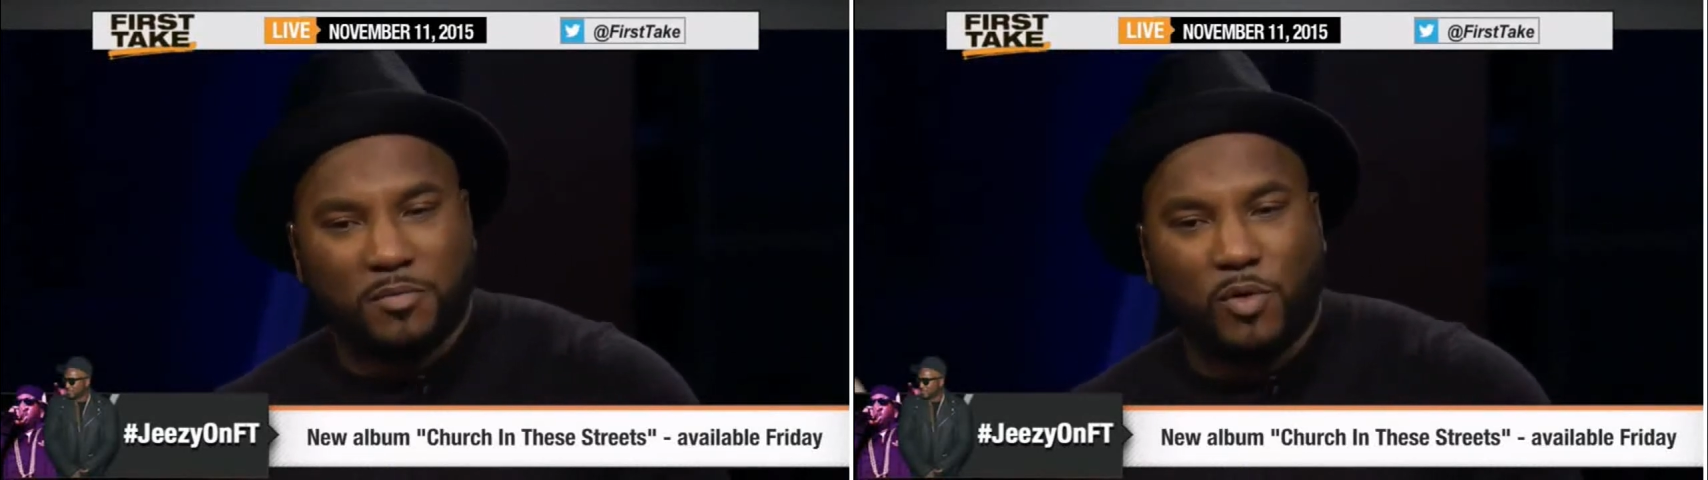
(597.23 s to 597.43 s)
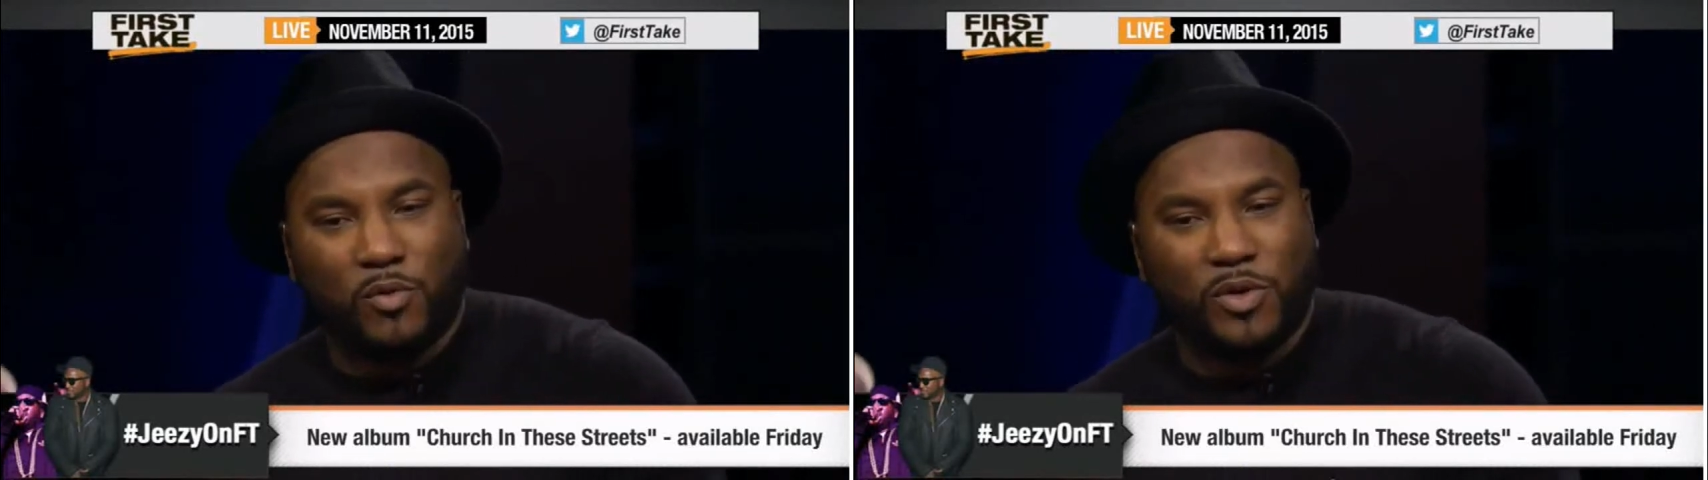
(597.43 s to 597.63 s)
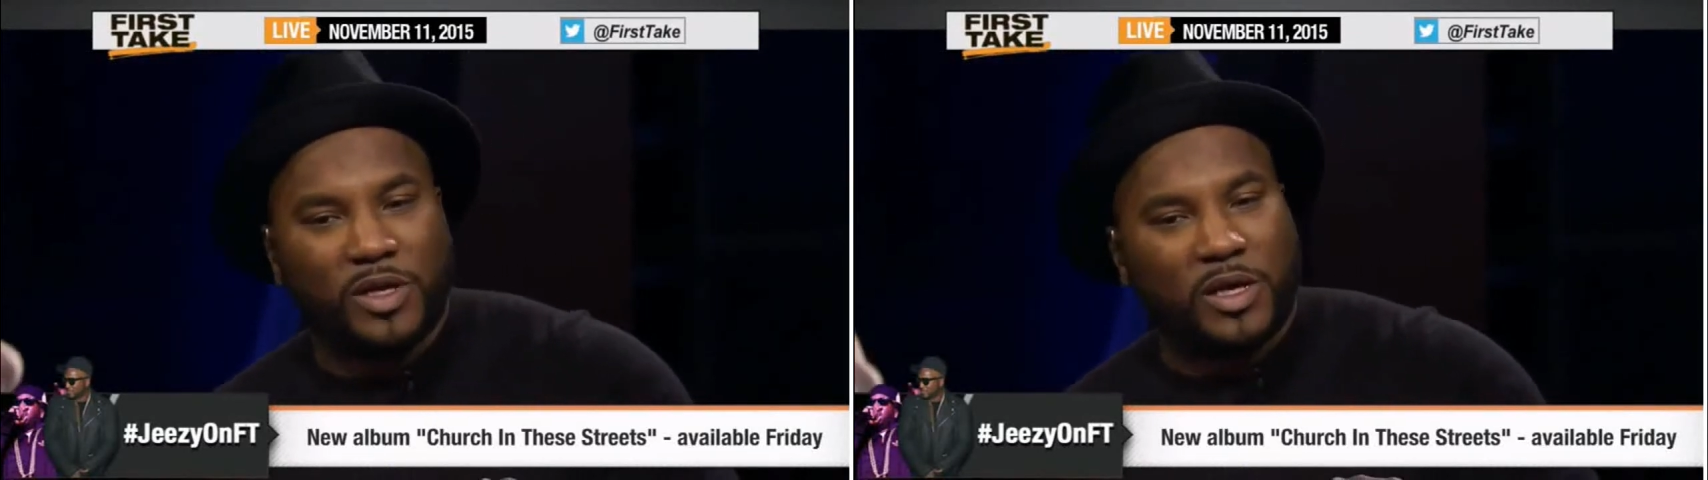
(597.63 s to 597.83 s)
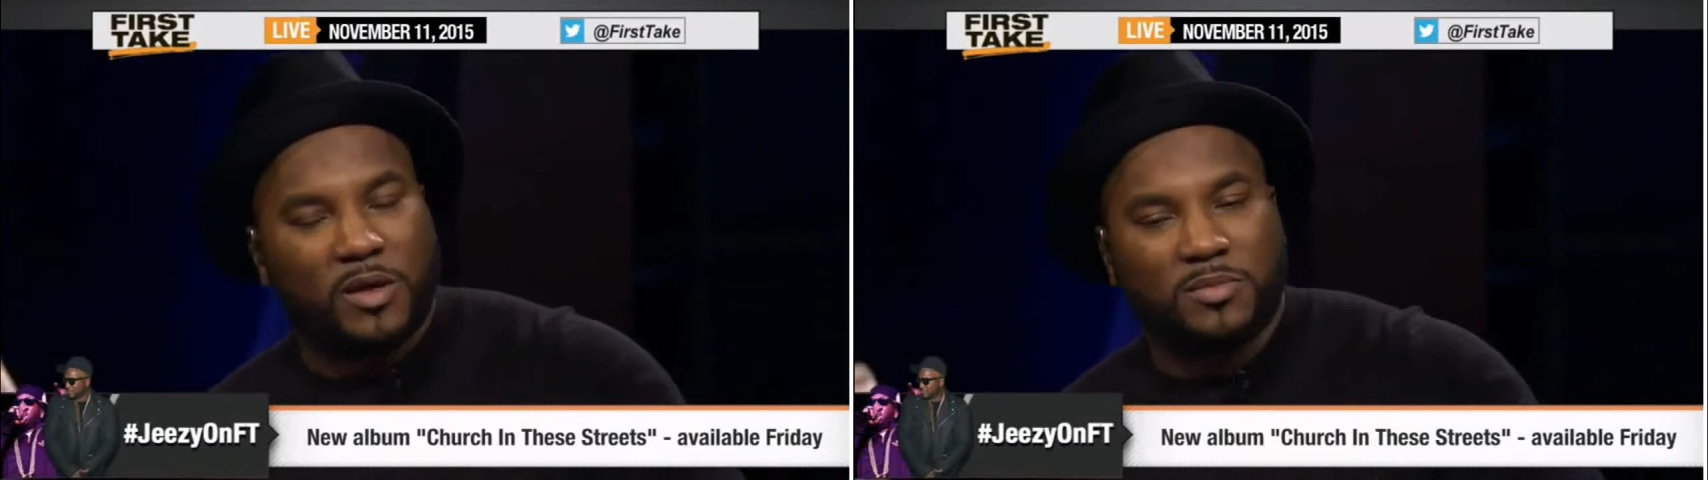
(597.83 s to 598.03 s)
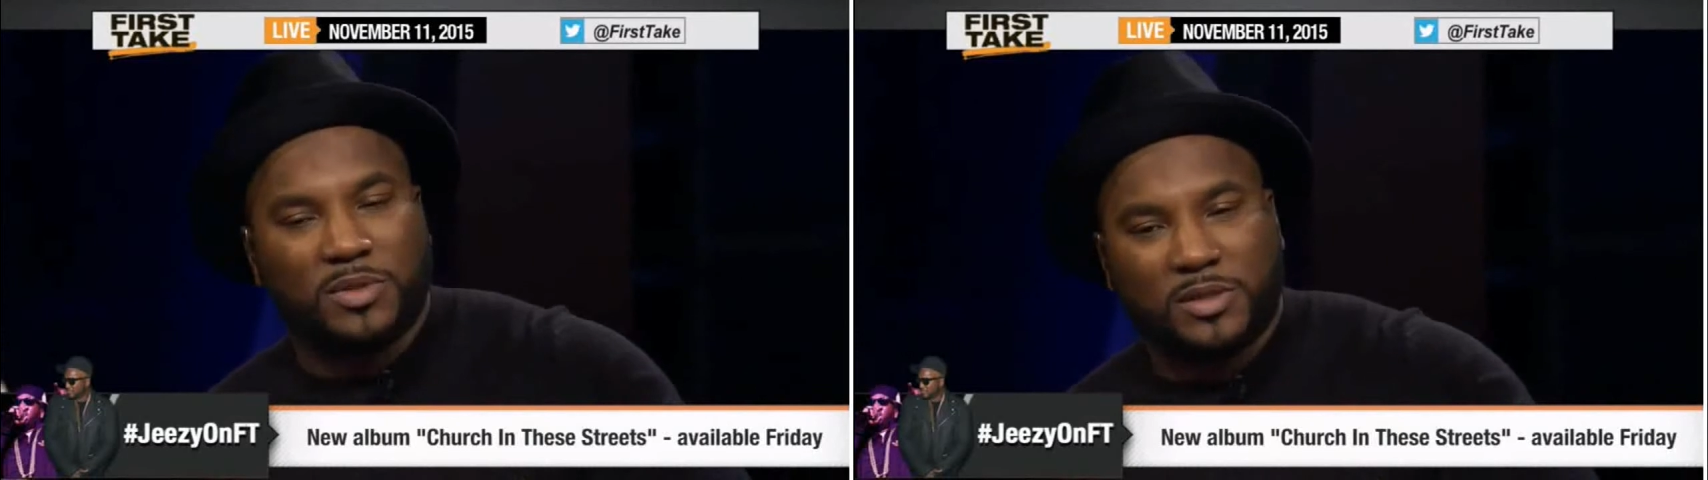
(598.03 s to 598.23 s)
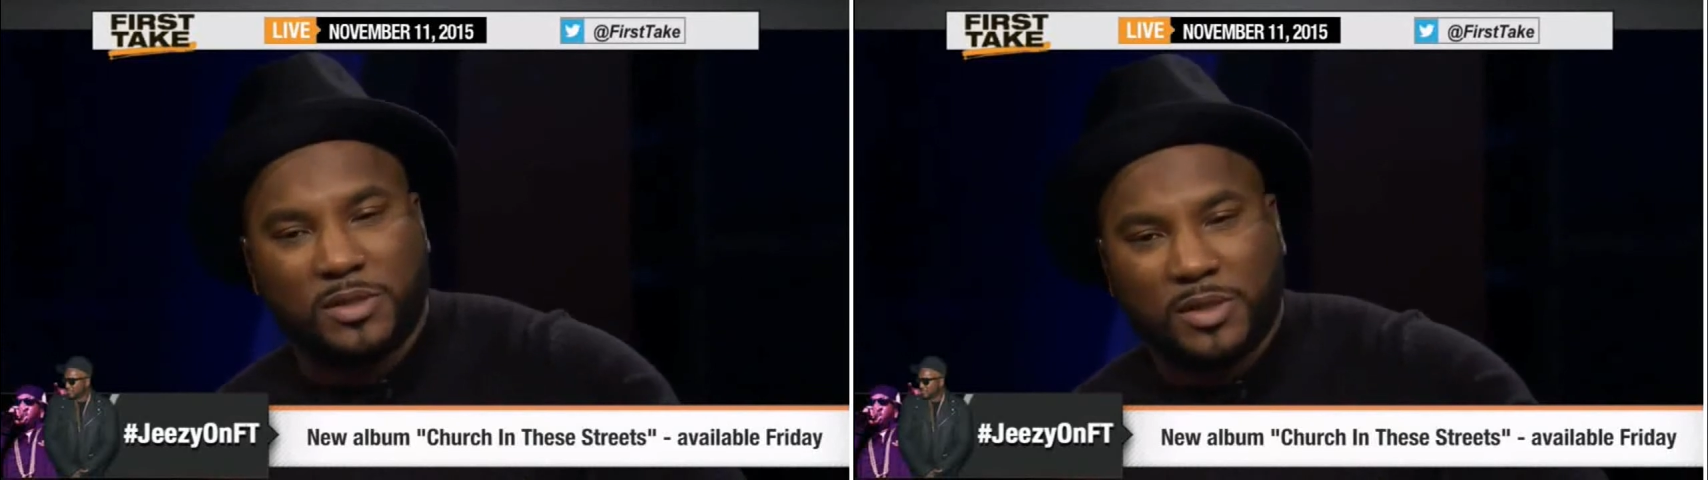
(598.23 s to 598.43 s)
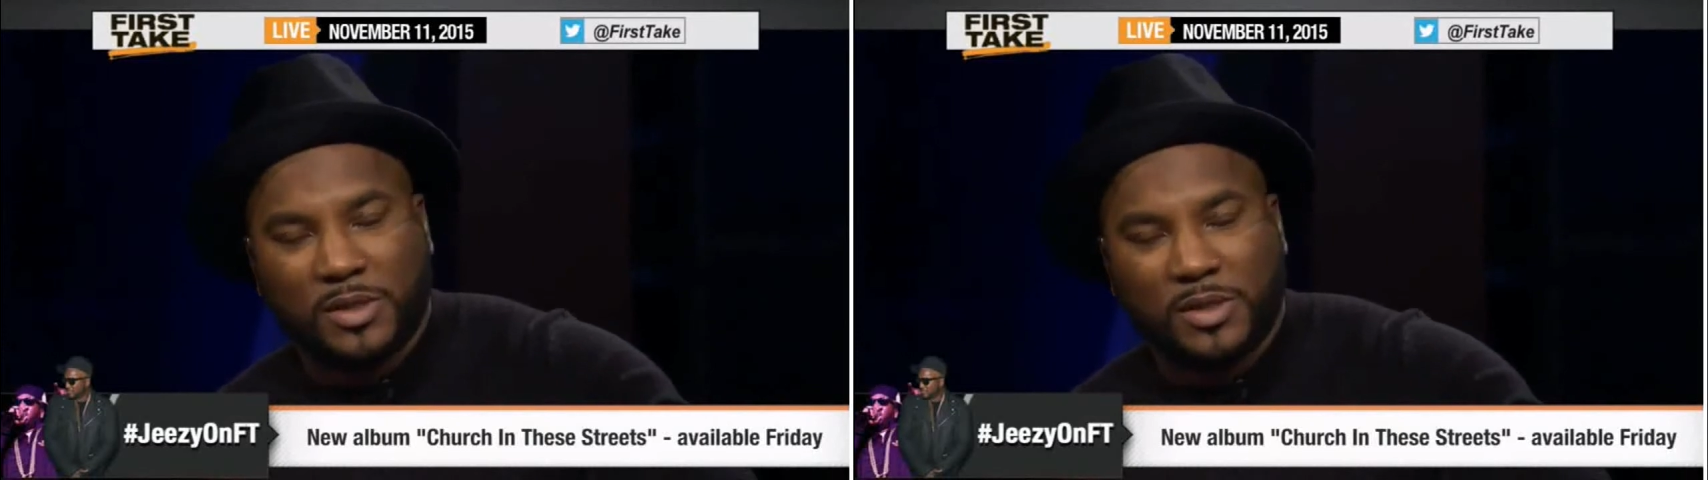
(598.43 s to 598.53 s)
but when it comes